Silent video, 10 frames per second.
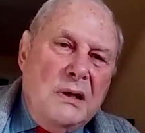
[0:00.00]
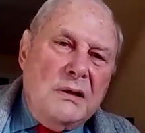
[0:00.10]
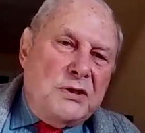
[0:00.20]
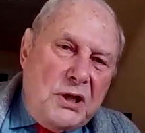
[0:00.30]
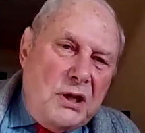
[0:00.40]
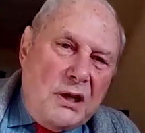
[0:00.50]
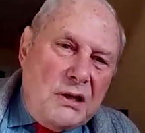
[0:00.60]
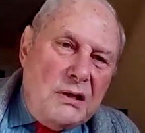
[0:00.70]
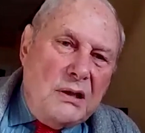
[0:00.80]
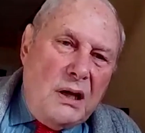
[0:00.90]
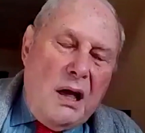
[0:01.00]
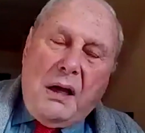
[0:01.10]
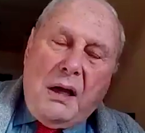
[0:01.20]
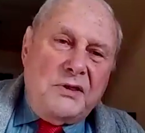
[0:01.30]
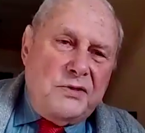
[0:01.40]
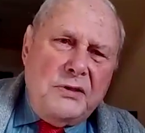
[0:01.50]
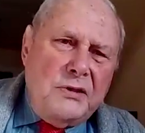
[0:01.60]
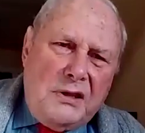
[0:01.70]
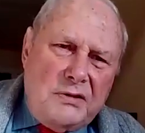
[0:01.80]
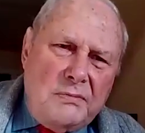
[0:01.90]
the Shia, the
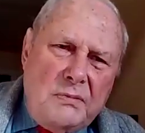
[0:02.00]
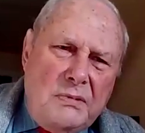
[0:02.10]
Sunnis.